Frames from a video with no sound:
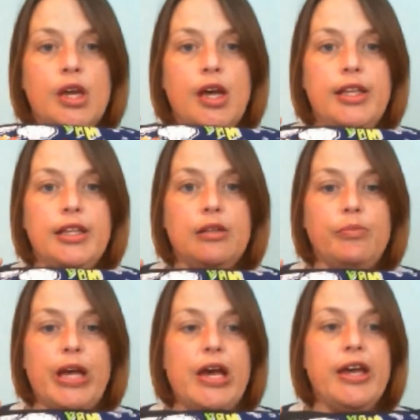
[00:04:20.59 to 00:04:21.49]
a little
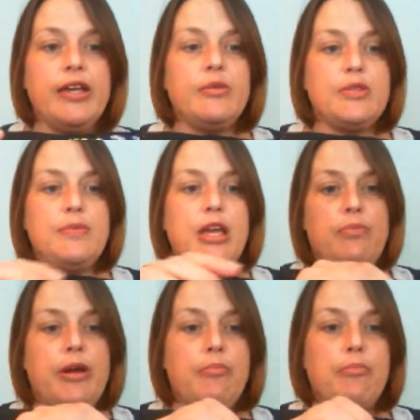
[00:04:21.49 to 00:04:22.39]
bag that was made
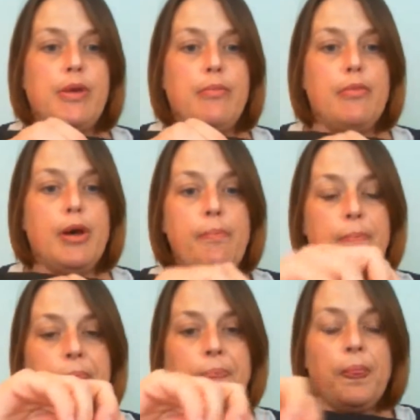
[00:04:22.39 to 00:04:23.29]
by my mum,
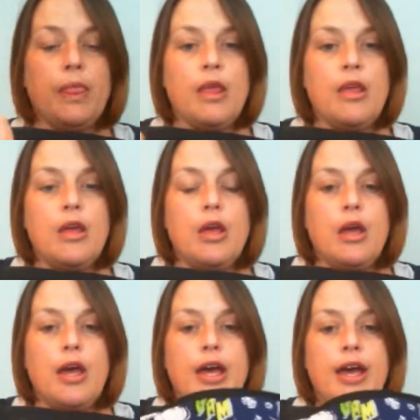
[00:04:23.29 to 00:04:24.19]

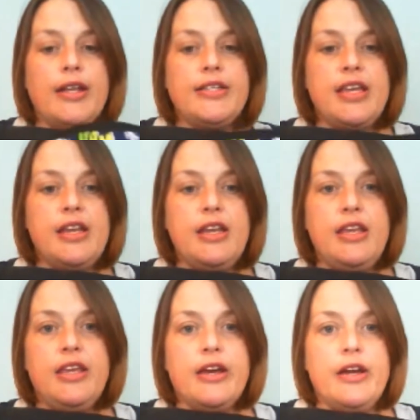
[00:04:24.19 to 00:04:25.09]
and in
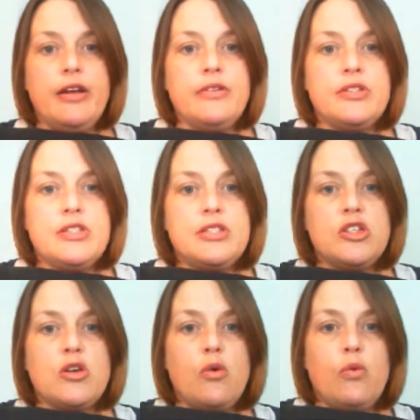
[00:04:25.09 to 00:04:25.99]
here, so it's
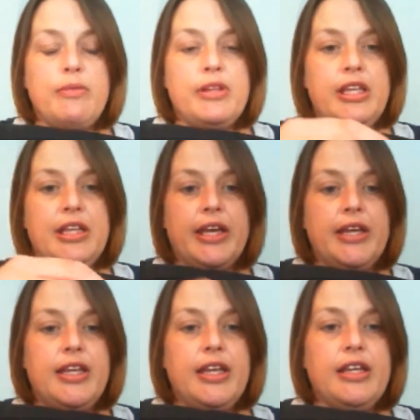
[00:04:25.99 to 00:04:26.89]
just got a white clean
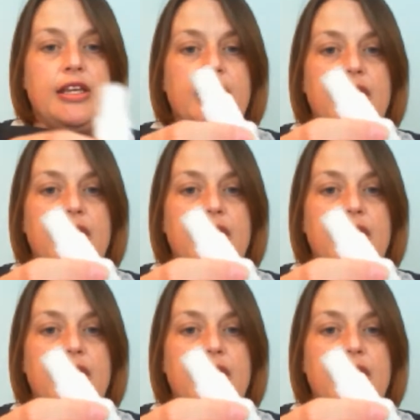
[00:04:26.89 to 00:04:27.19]
lining, and in